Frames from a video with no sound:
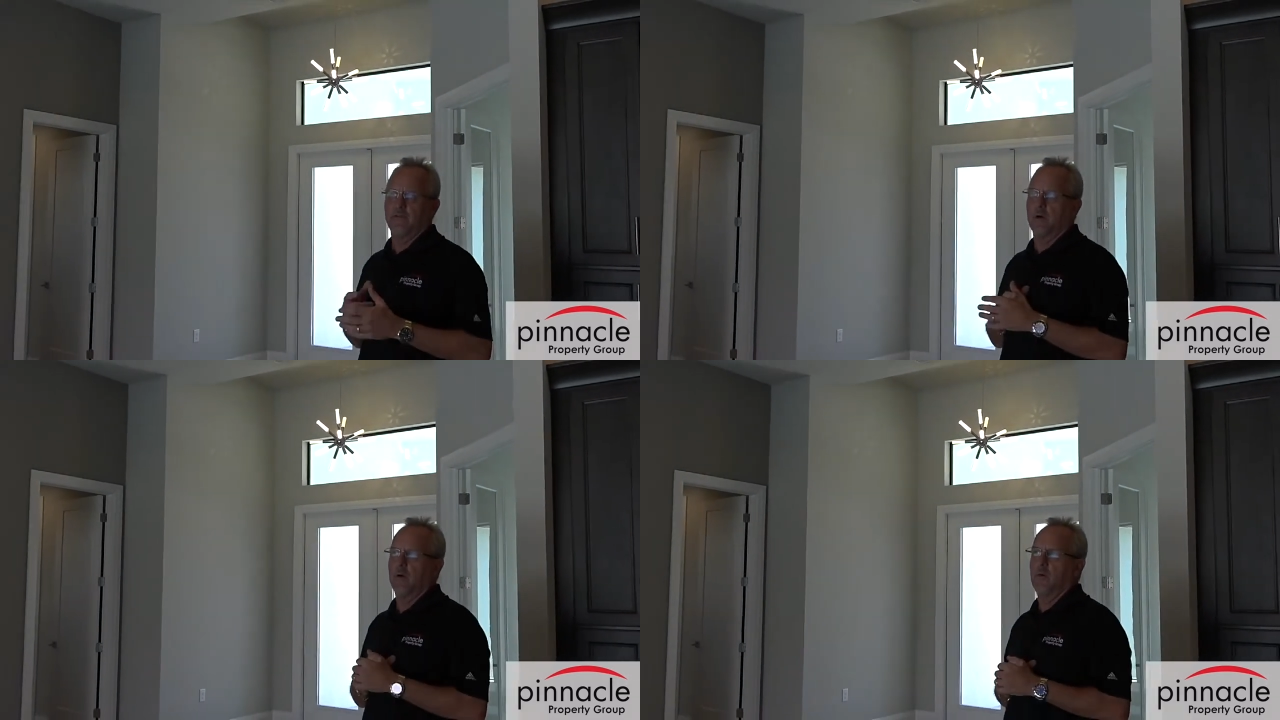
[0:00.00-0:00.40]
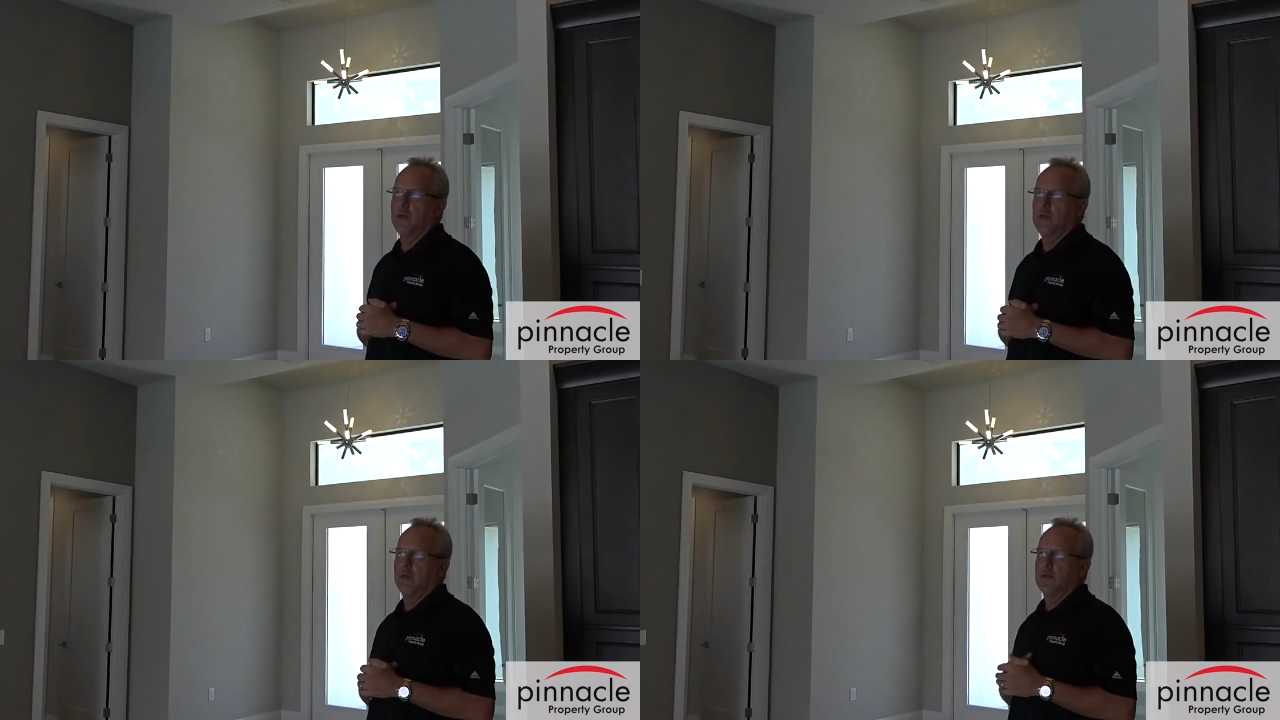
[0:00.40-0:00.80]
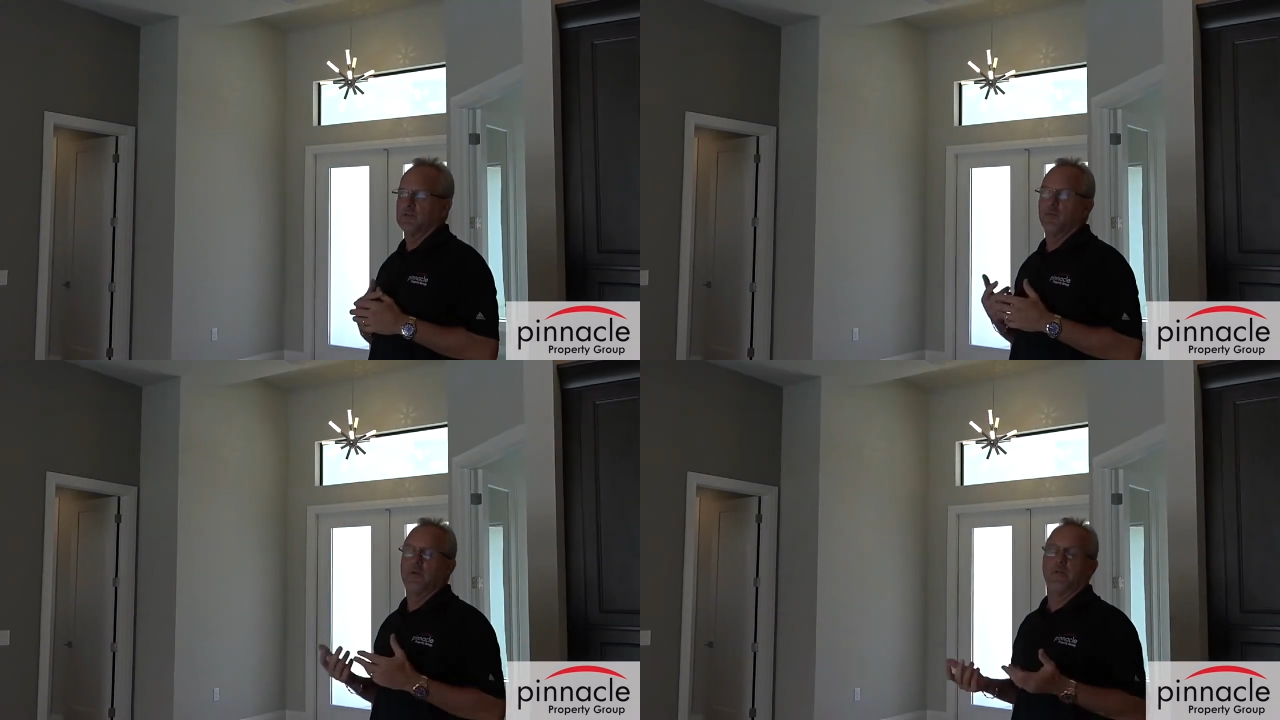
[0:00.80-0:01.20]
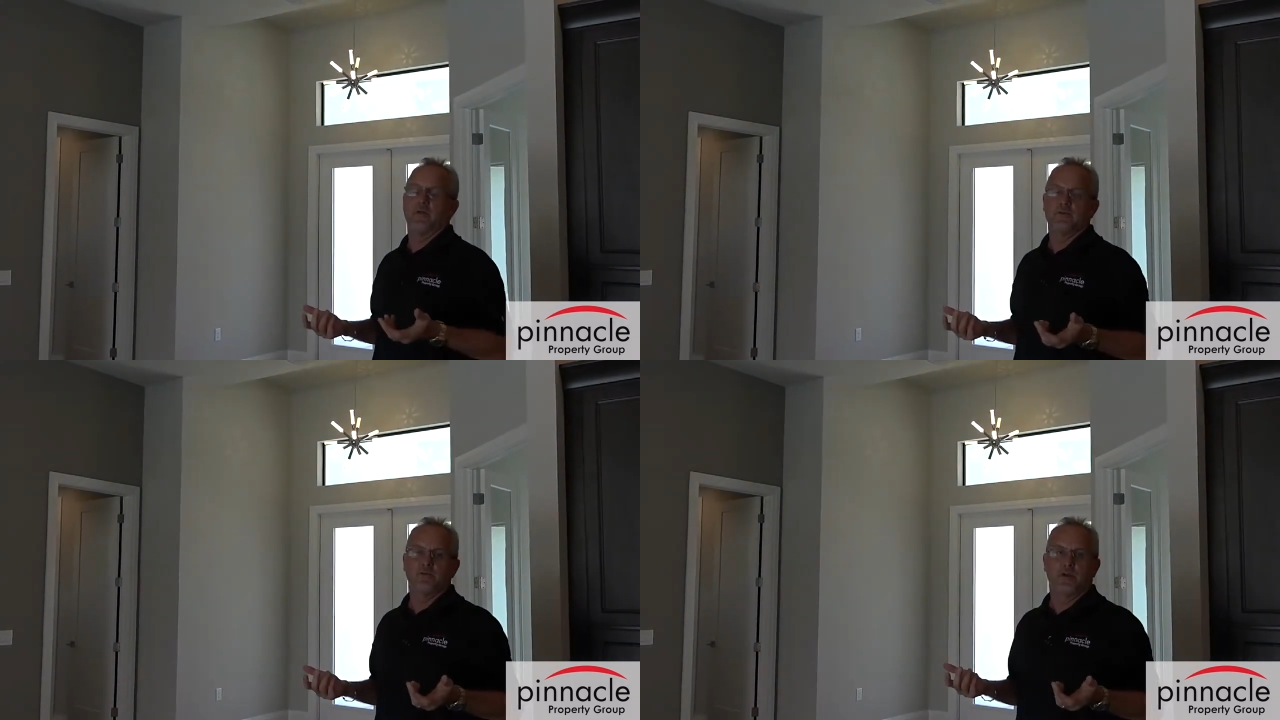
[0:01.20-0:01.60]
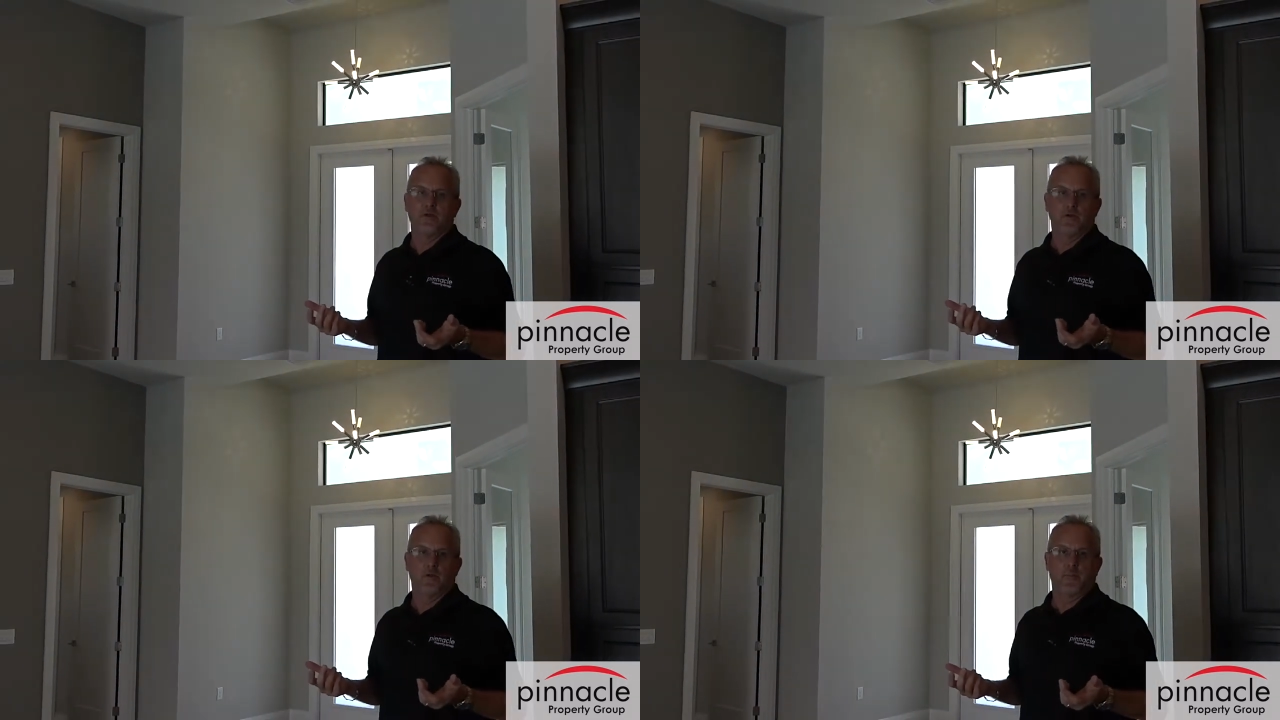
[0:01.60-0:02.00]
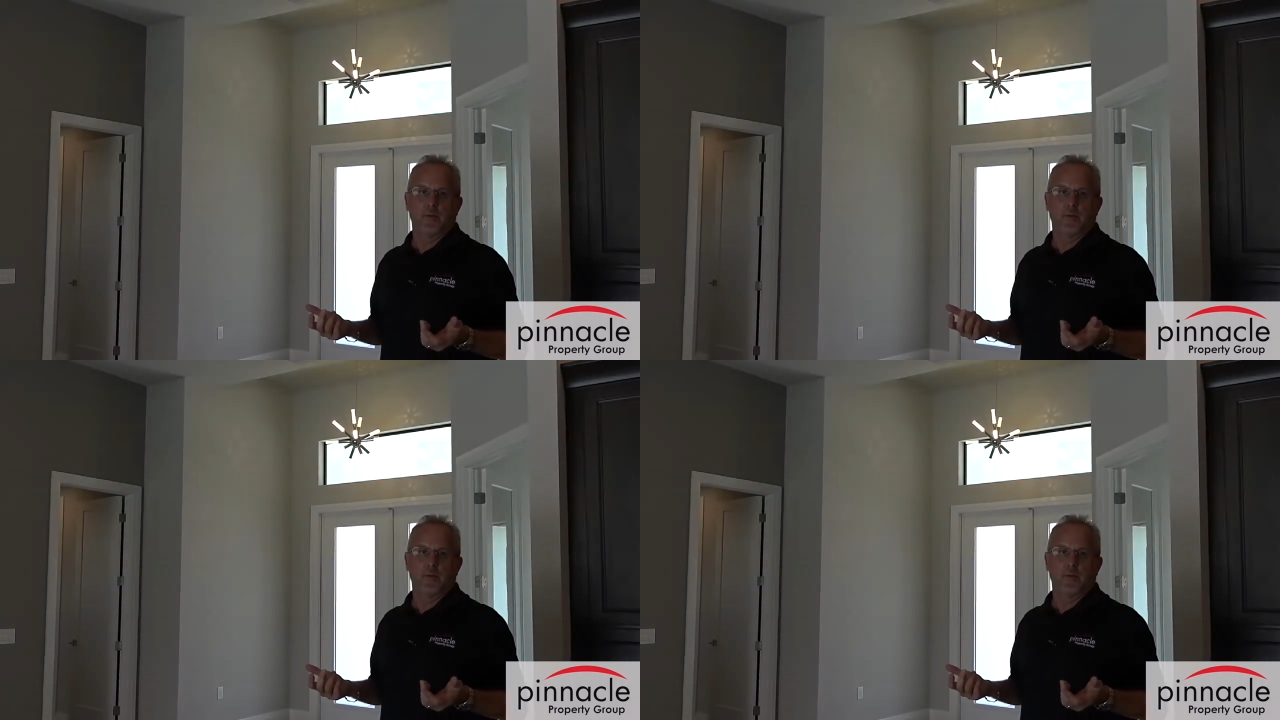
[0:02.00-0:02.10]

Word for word: So that's one of the things you can do with